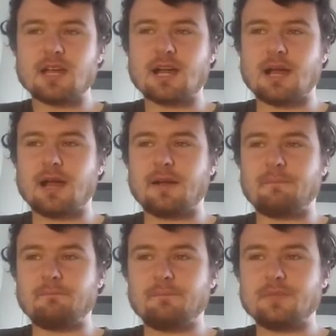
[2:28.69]

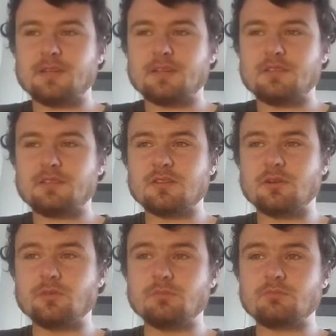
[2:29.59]
Um,
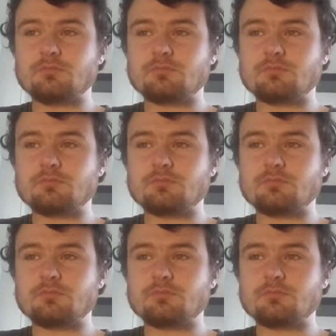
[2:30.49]
so